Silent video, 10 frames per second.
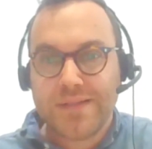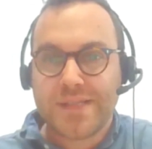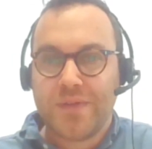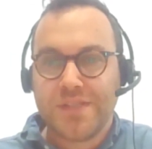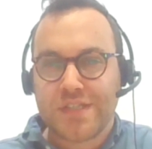
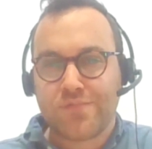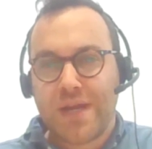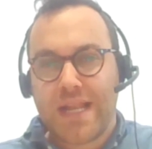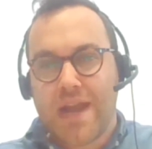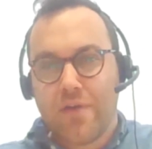Sometimes it's
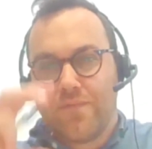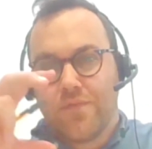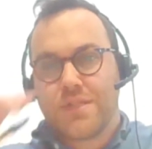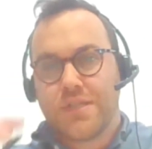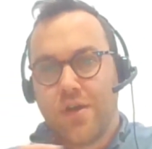really
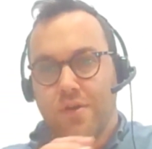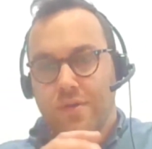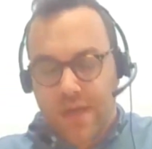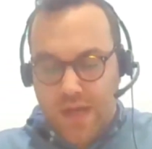helpful to know